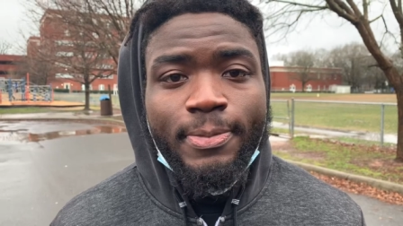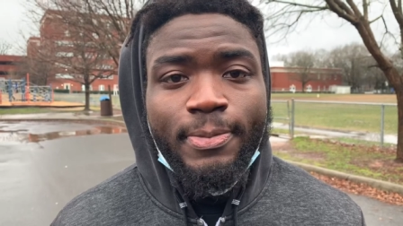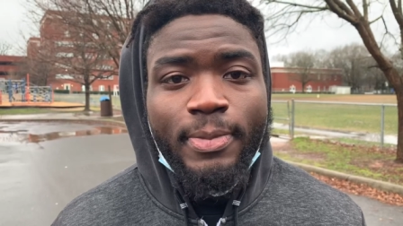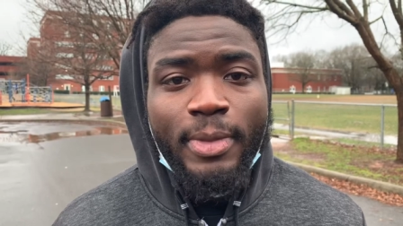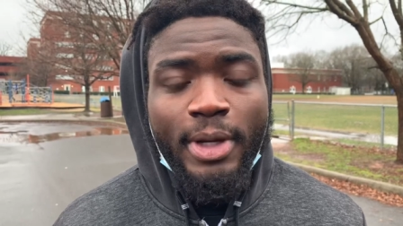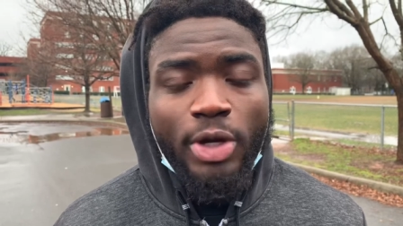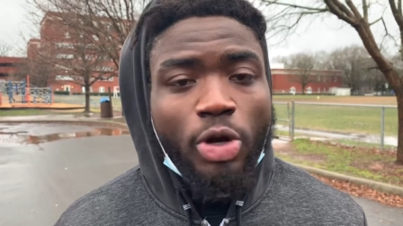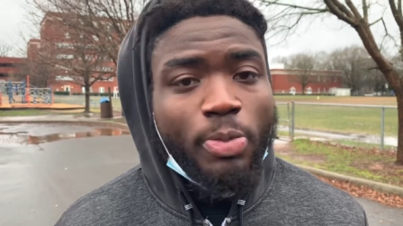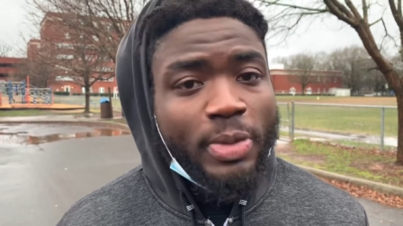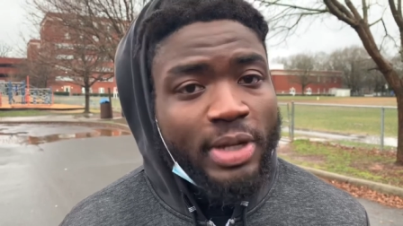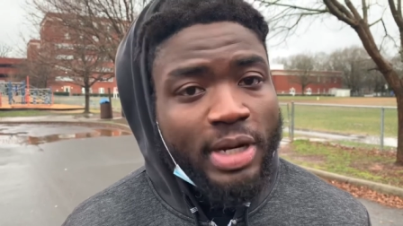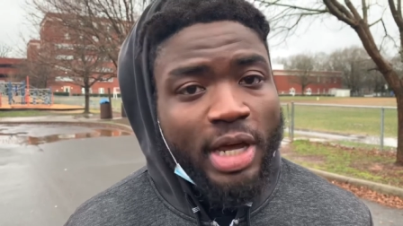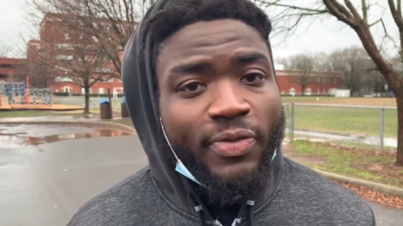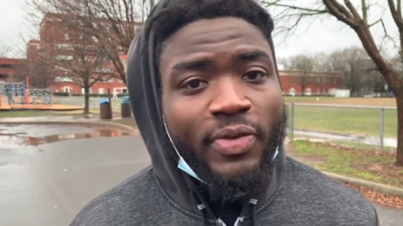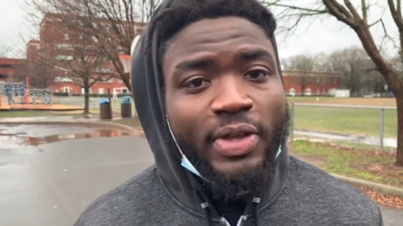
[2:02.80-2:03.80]
It don't mean
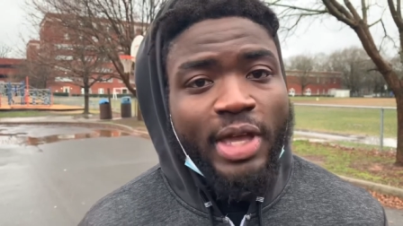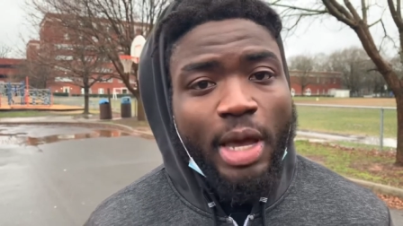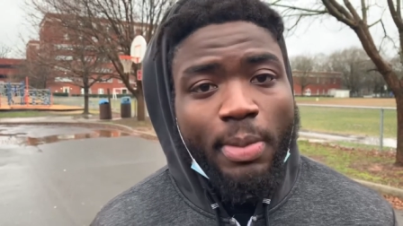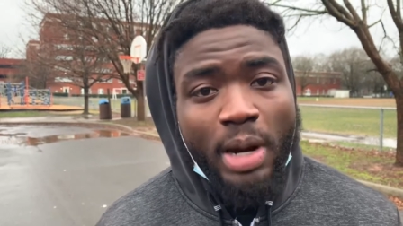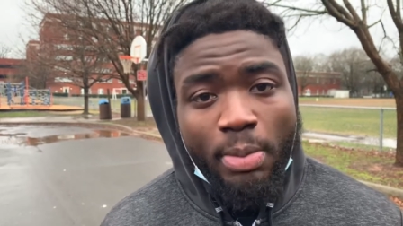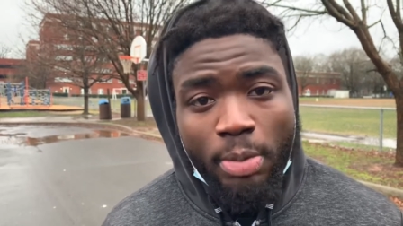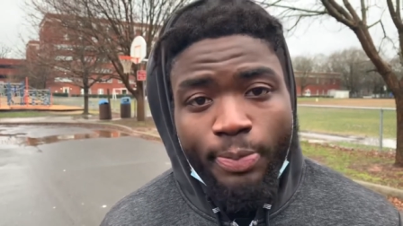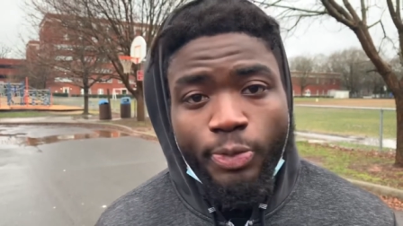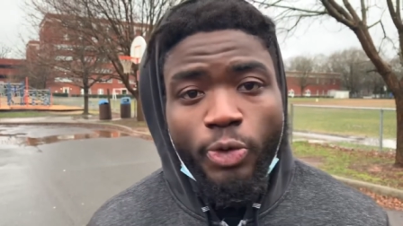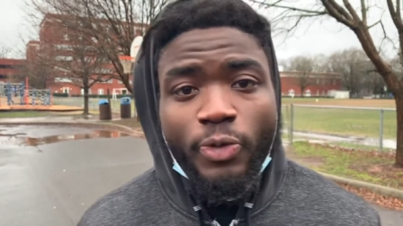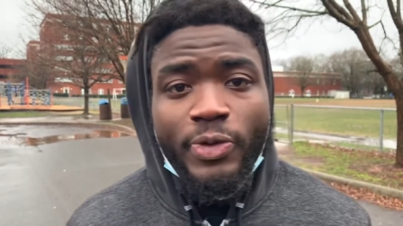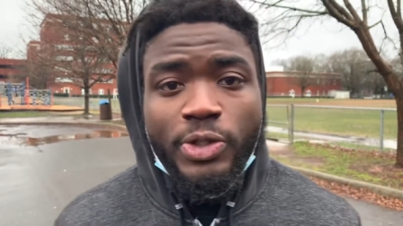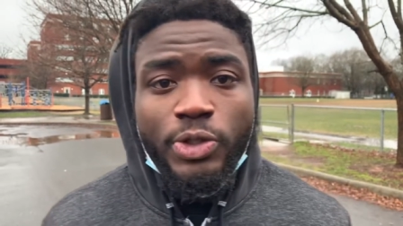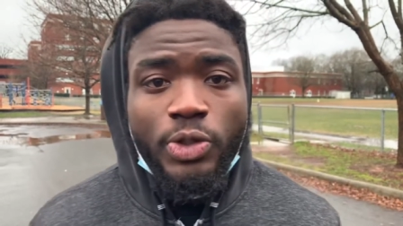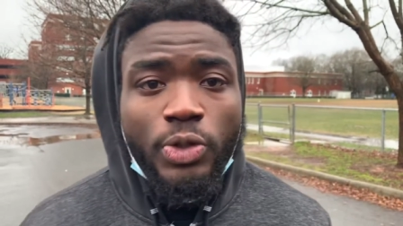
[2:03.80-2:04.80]
nothing yet, but I'm gonna prove it
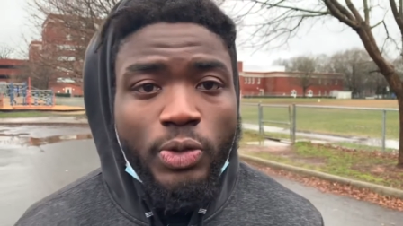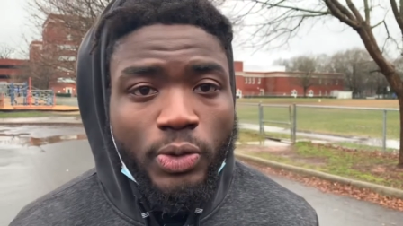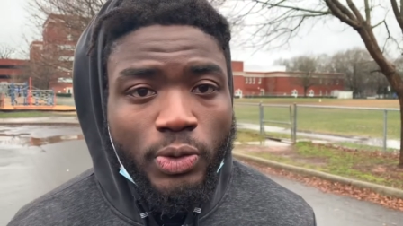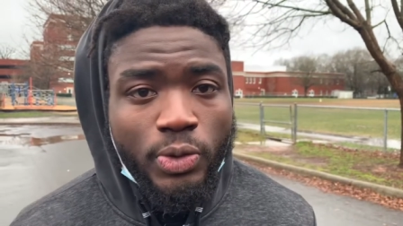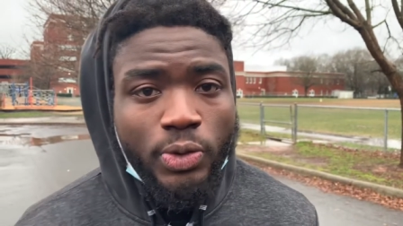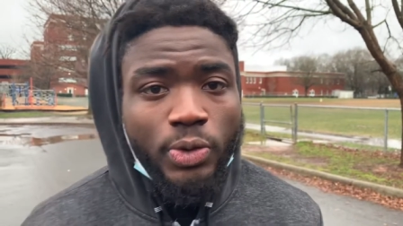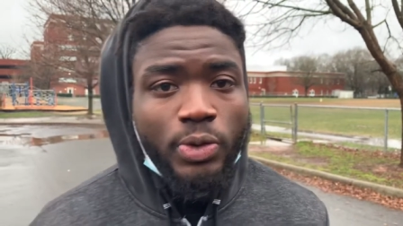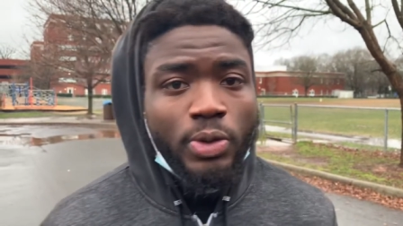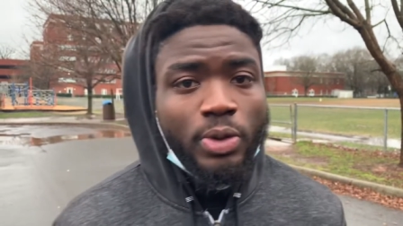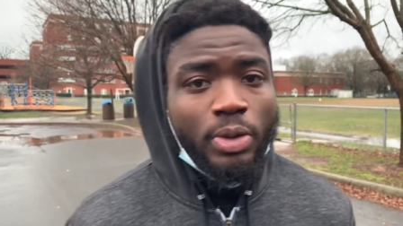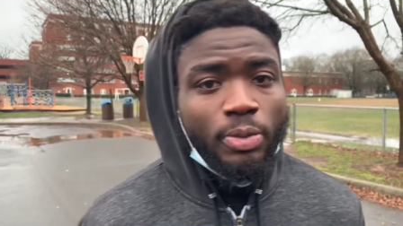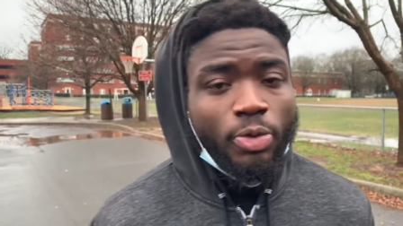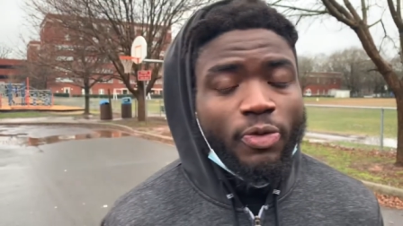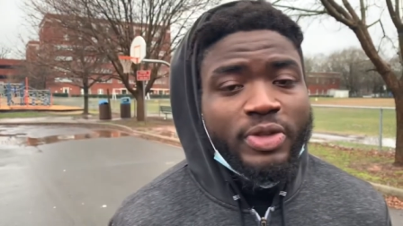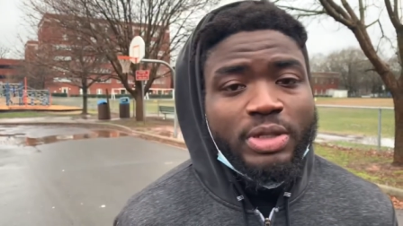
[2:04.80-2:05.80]
to you.
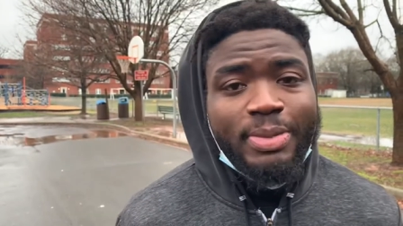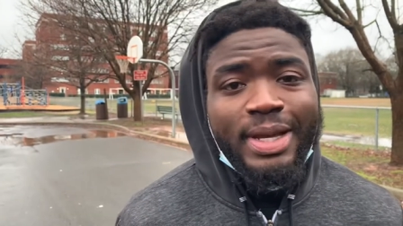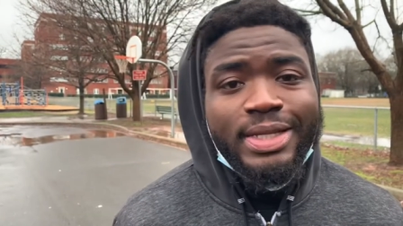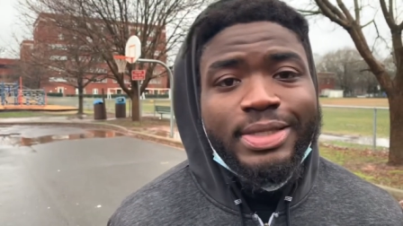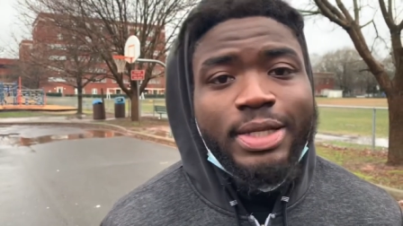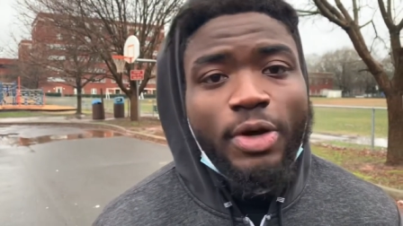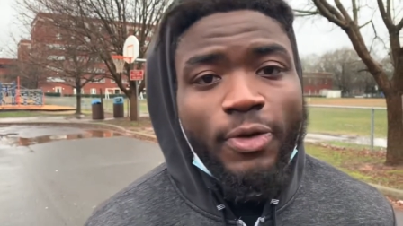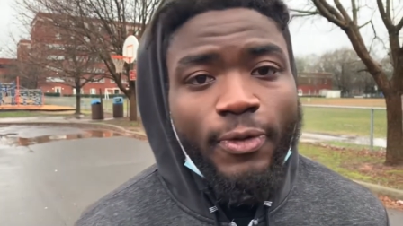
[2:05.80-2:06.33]
Prove it to myself.